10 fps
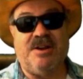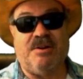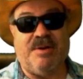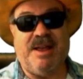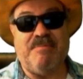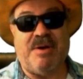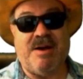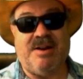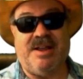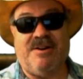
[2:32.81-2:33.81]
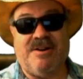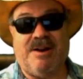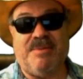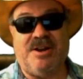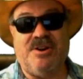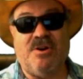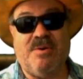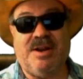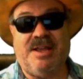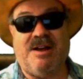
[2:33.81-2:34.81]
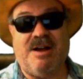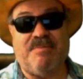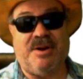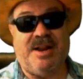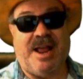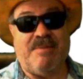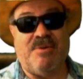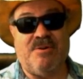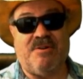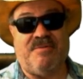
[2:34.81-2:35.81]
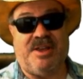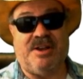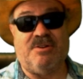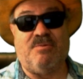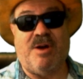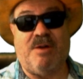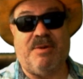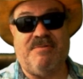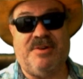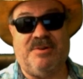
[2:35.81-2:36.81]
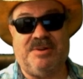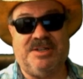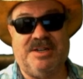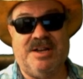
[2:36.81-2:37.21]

great bodily harm, and knowingly operating a motor vehicle while revoked.